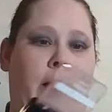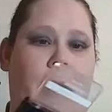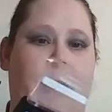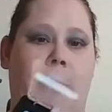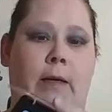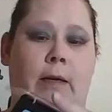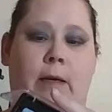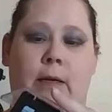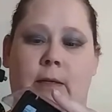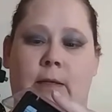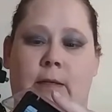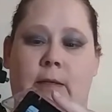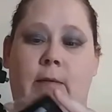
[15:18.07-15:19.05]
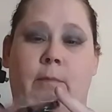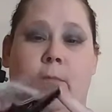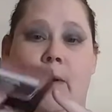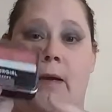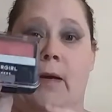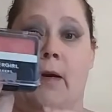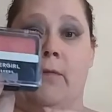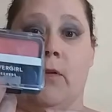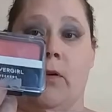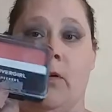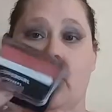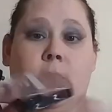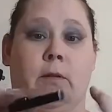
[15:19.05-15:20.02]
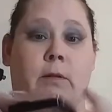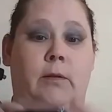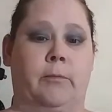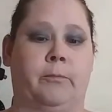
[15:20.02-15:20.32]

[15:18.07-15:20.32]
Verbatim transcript: and it is by CoverGirl.